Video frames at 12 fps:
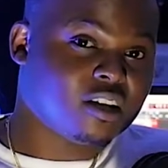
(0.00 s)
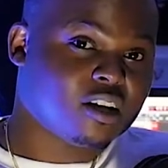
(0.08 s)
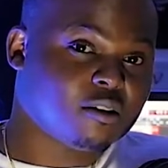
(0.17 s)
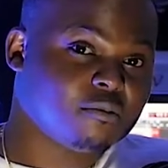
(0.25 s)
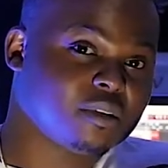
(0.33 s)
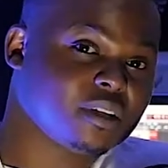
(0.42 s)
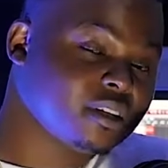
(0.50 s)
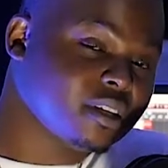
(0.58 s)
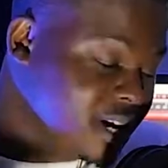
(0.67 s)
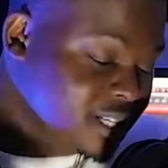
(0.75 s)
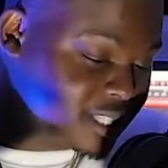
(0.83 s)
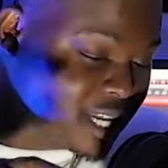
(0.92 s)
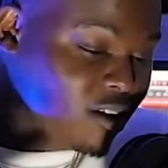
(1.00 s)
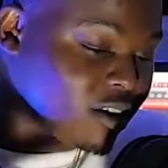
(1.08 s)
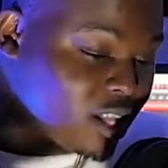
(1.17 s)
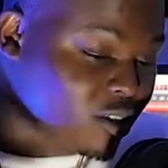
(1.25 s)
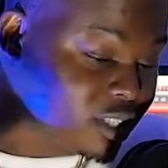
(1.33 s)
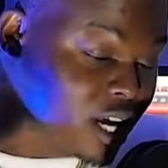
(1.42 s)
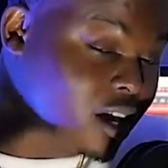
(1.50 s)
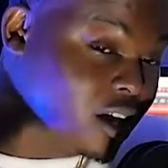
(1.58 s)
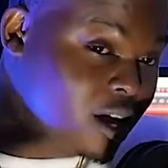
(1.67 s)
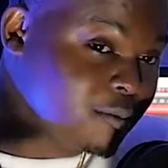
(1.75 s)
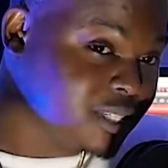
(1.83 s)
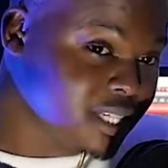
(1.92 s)
You know what I mean? About
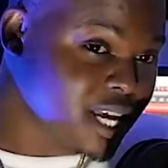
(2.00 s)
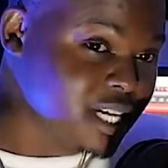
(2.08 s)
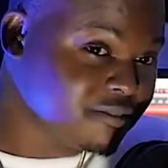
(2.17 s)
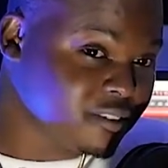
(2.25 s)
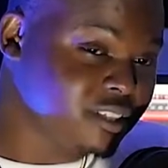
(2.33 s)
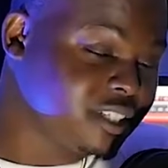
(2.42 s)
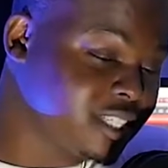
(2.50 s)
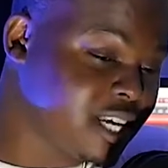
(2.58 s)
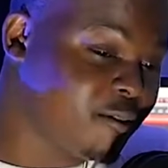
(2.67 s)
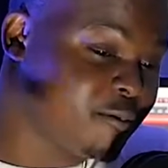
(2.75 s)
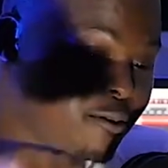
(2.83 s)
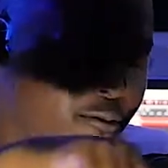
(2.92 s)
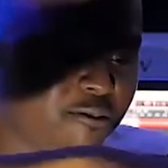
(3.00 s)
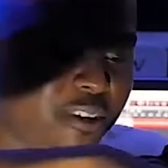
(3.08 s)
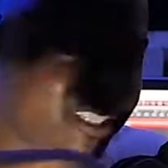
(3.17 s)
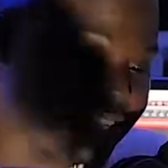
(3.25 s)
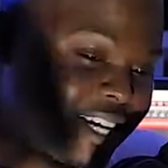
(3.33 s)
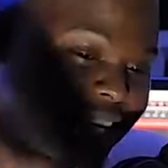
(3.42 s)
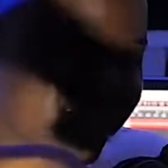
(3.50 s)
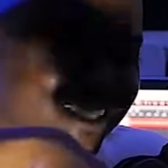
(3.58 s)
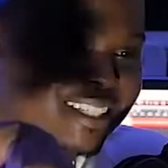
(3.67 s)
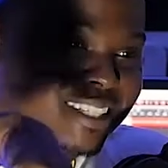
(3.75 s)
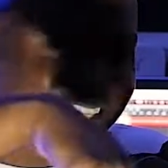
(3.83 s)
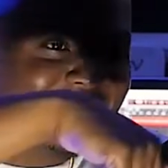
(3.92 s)
SoundCloud.com slash filthy sign. We're going to fix that
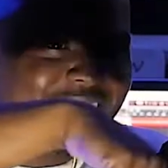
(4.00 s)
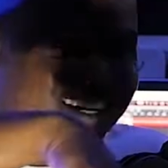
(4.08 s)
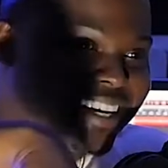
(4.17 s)
at the...